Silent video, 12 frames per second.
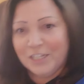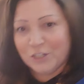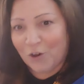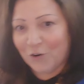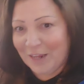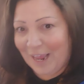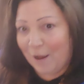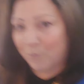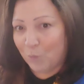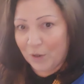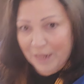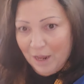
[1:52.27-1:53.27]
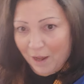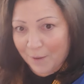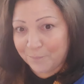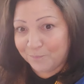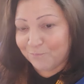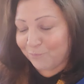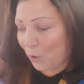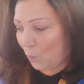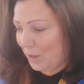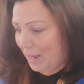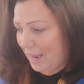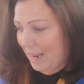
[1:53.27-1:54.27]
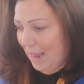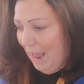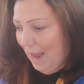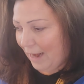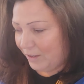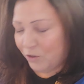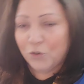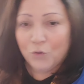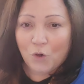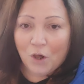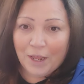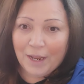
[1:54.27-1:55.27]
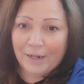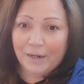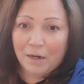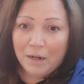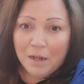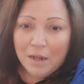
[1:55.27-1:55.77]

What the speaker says: So yeah, we had to go ahead